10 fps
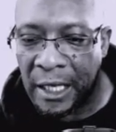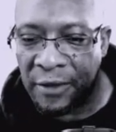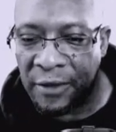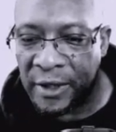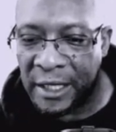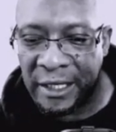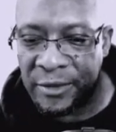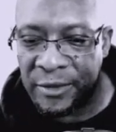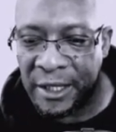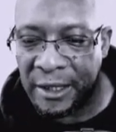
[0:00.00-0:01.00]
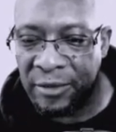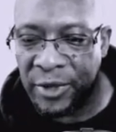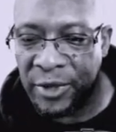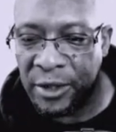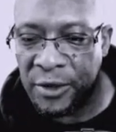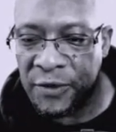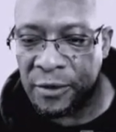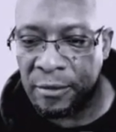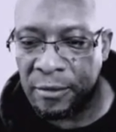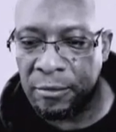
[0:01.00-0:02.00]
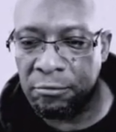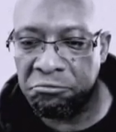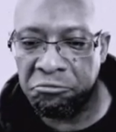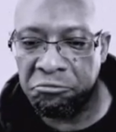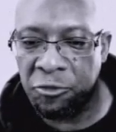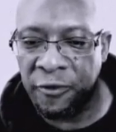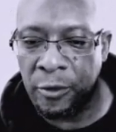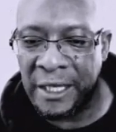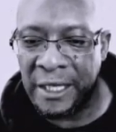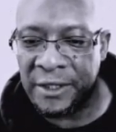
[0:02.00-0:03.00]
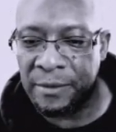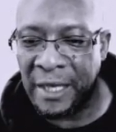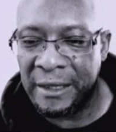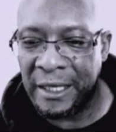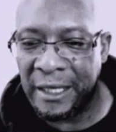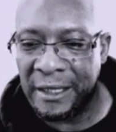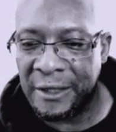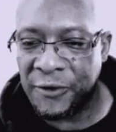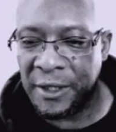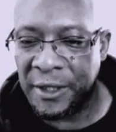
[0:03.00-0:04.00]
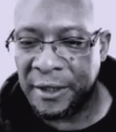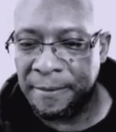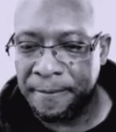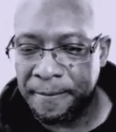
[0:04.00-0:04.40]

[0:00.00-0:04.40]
I think I am taking because otherwise my knight gets taken.